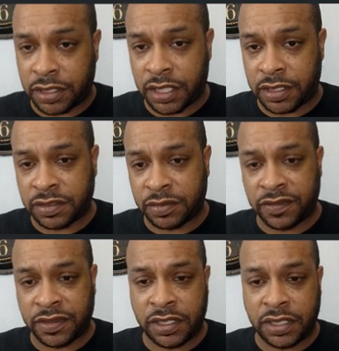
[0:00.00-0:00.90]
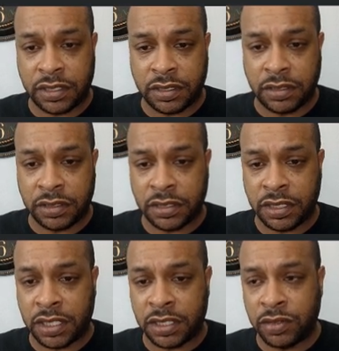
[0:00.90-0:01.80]
I already have some of it here.
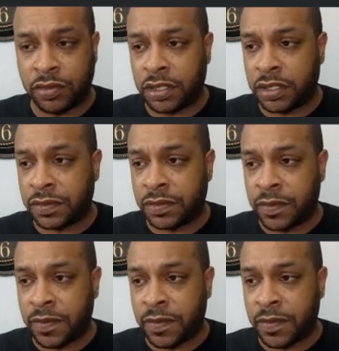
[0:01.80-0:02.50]
And you want to